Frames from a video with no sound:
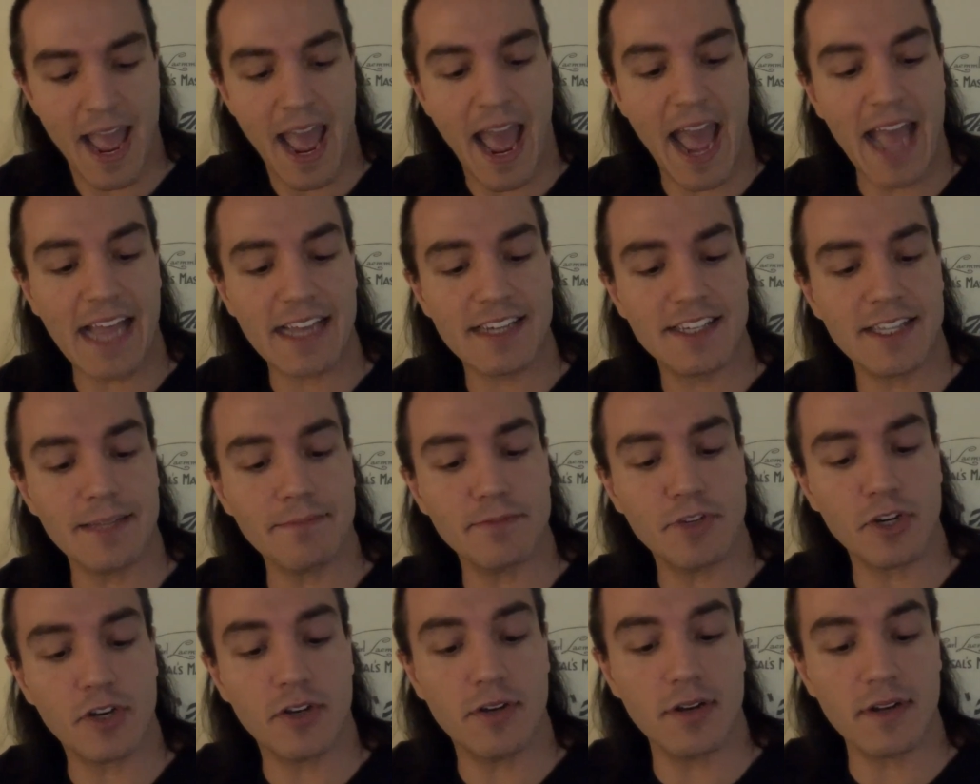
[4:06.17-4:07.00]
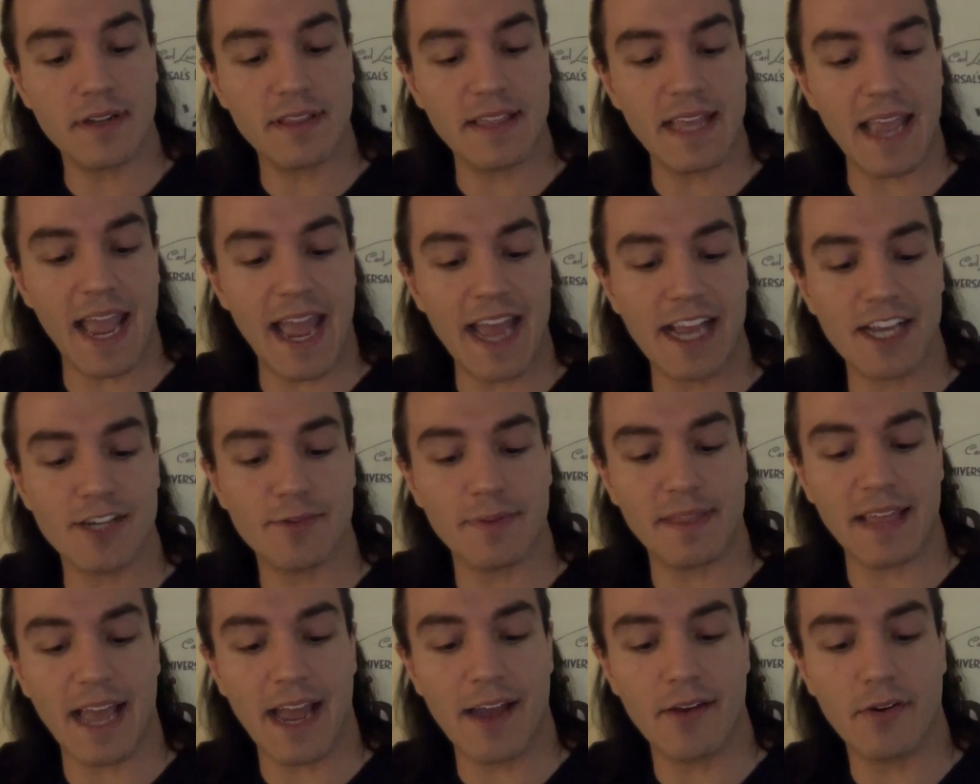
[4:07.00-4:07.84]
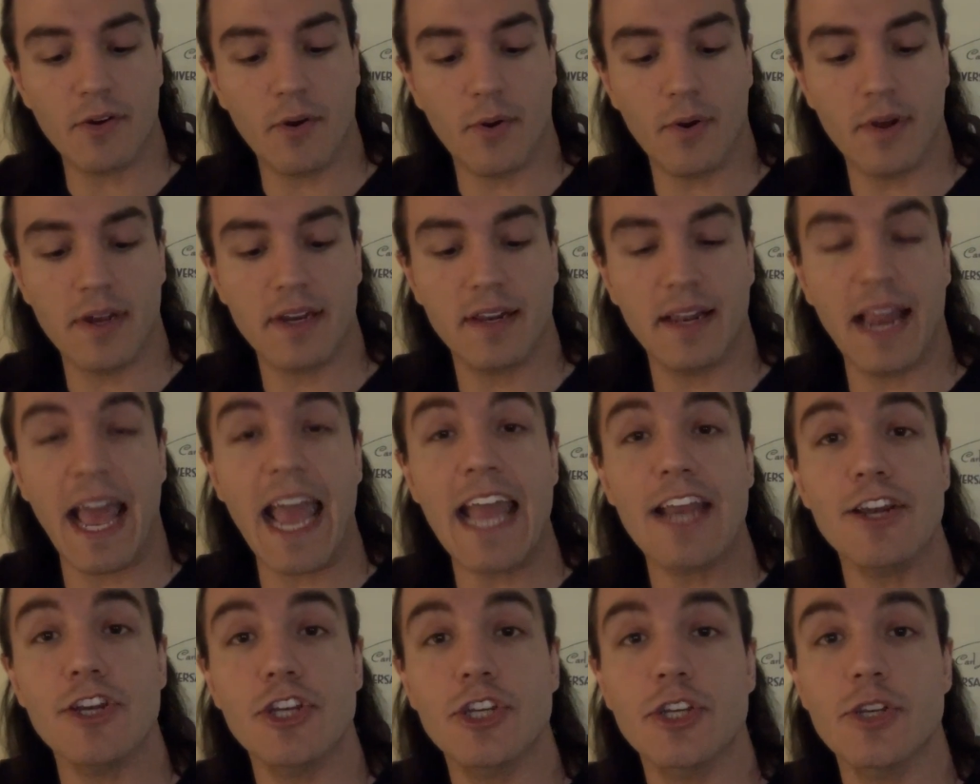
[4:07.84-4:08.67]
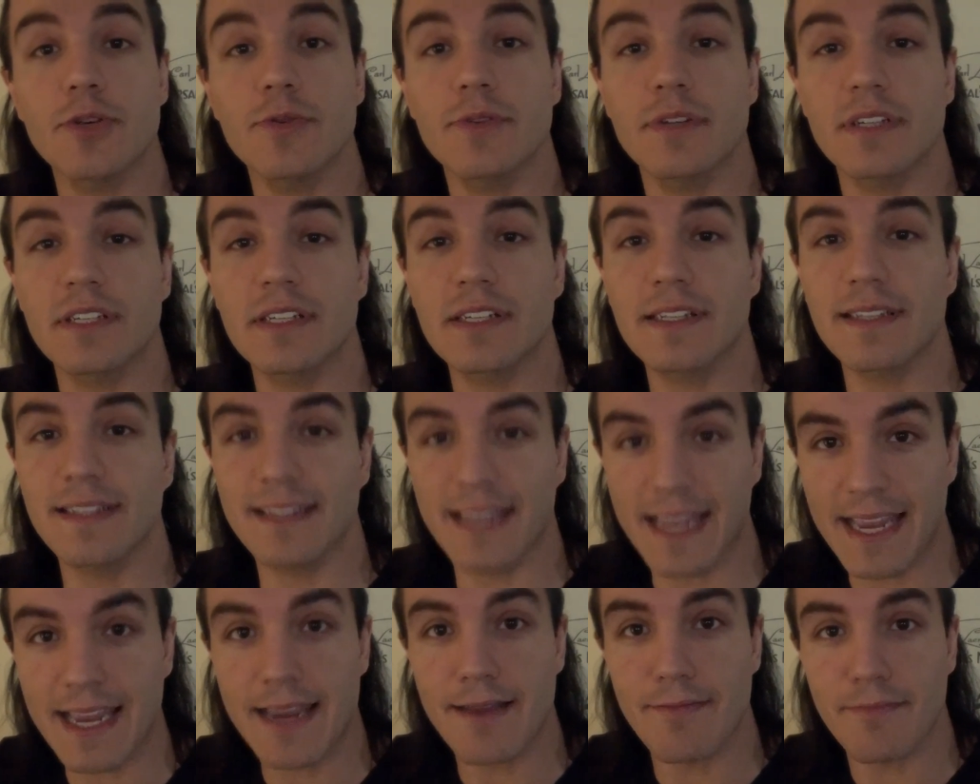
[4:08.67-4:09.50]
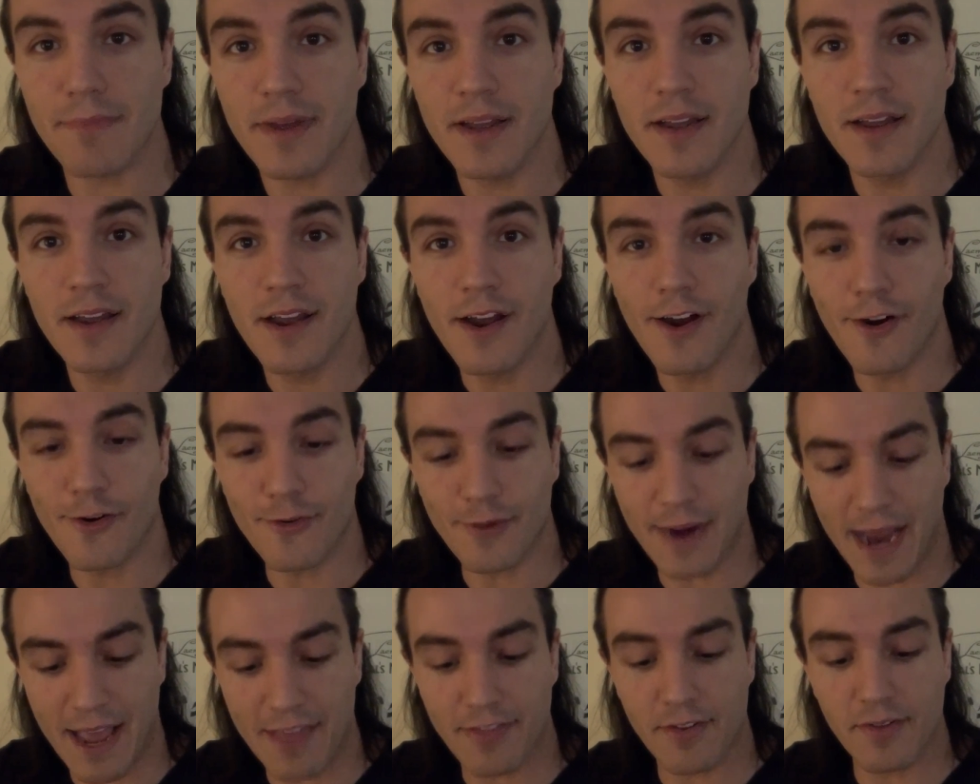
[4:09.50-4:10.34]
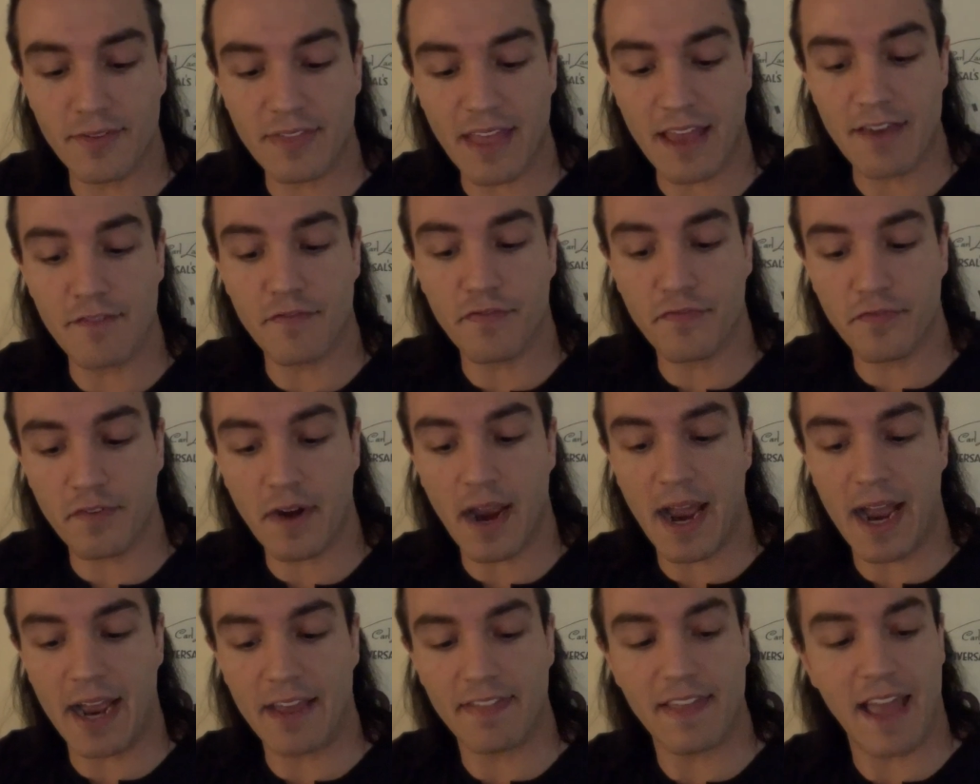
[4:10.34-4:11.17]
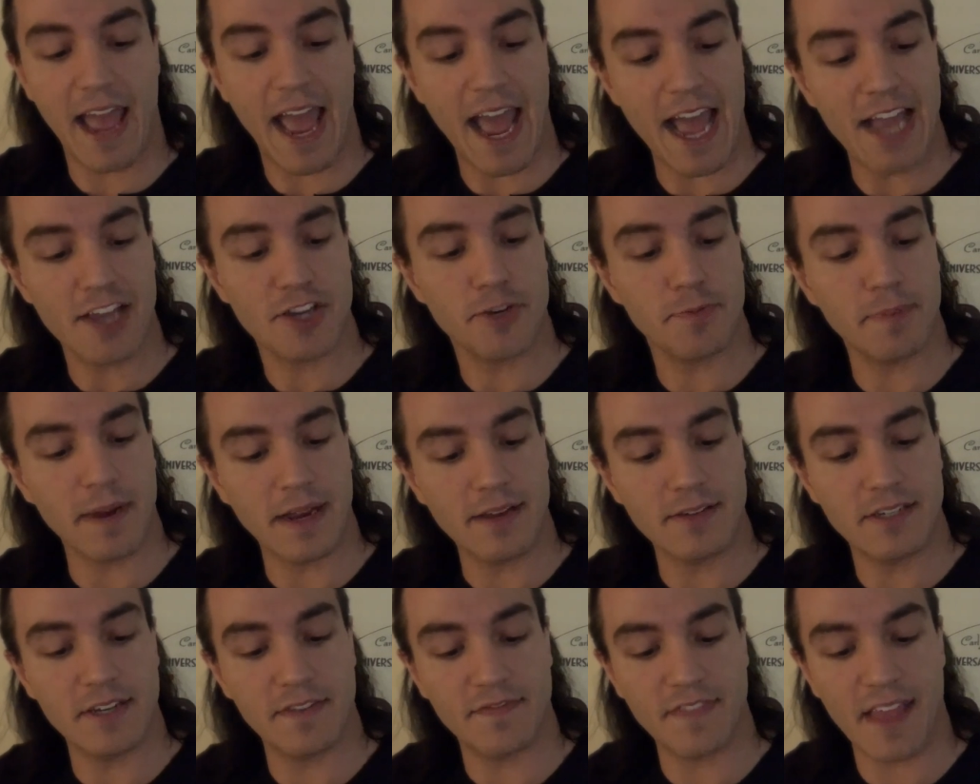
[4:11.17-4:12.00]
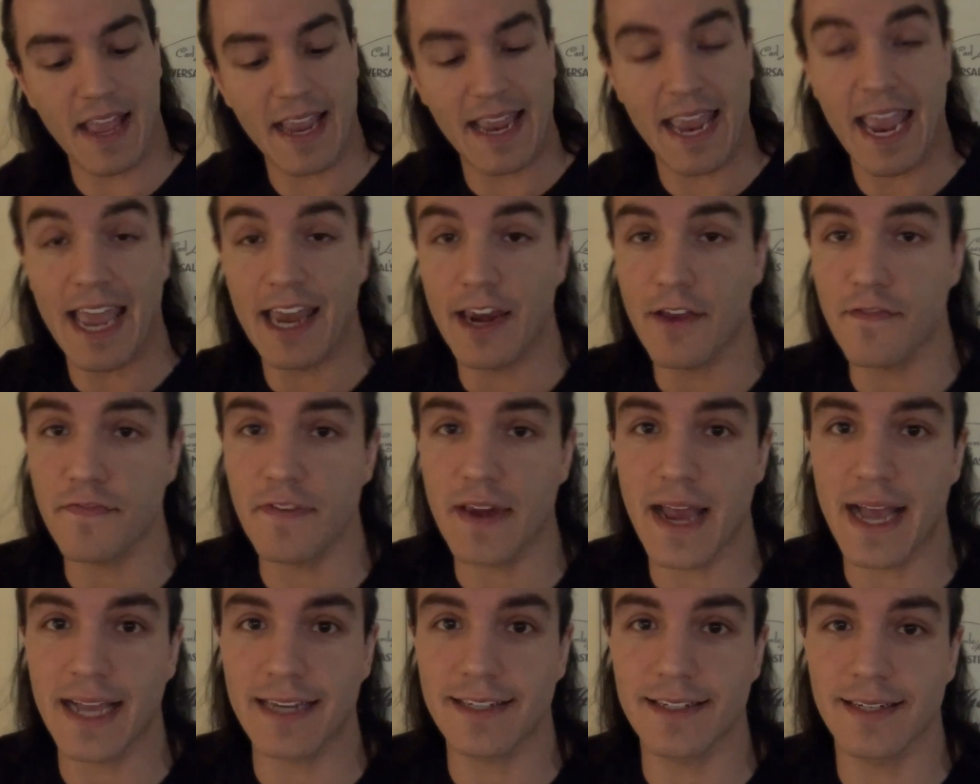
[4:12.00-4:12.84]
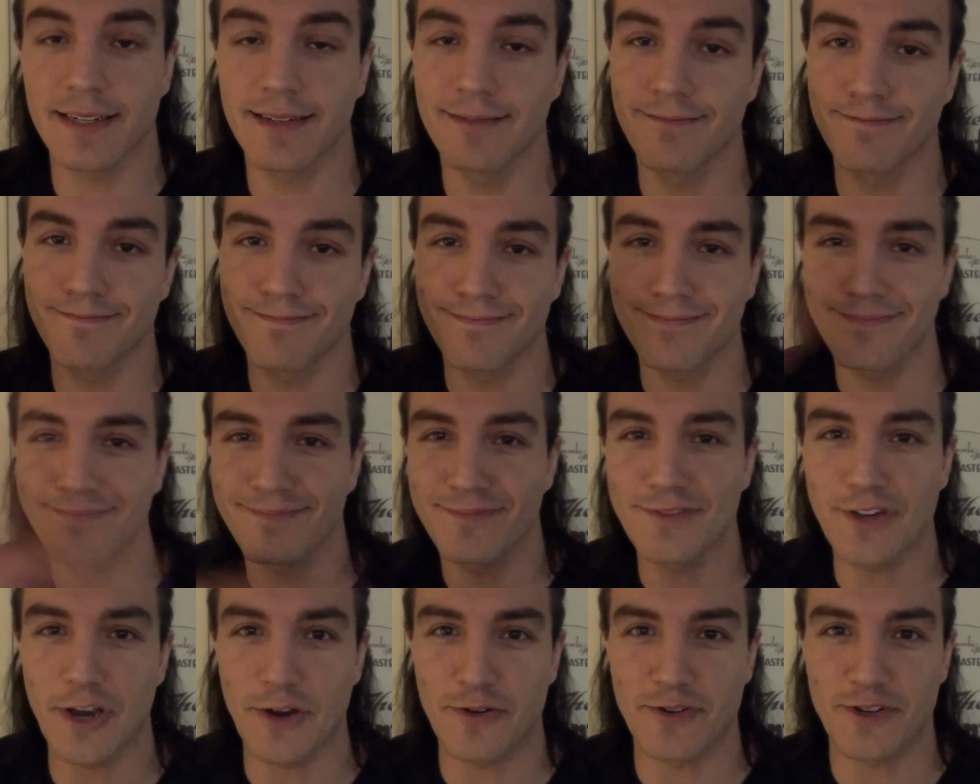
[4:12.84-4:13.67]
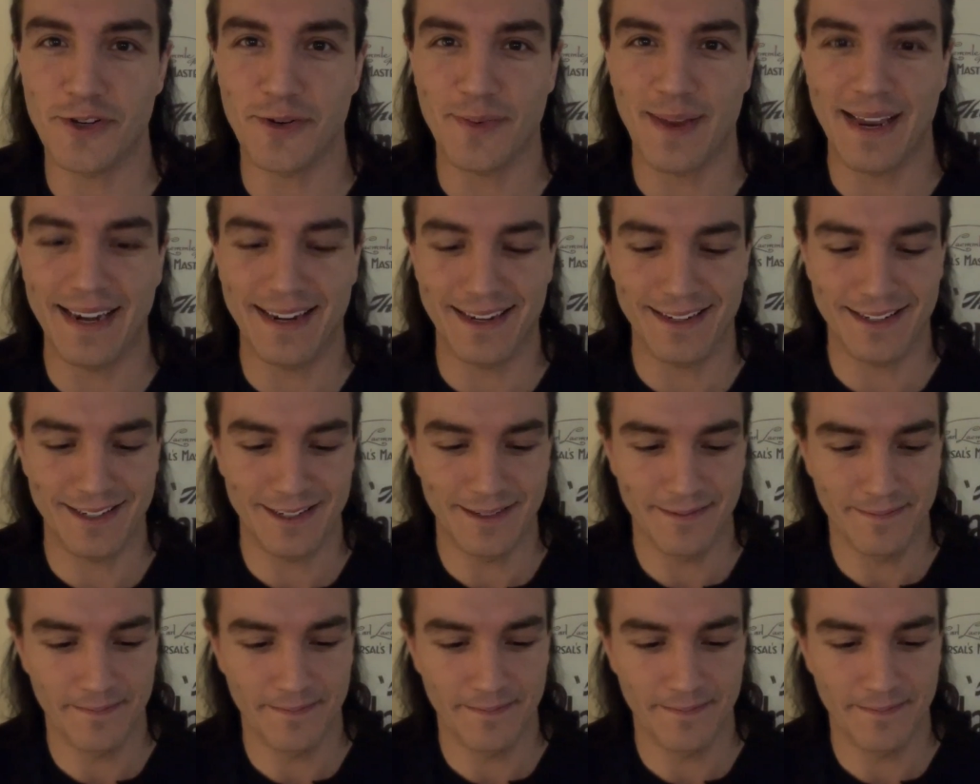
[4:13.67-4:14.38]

Ask them to cook the eggs without oil and to steam rather than fry the hash browns if they can. If not, don't sweat it.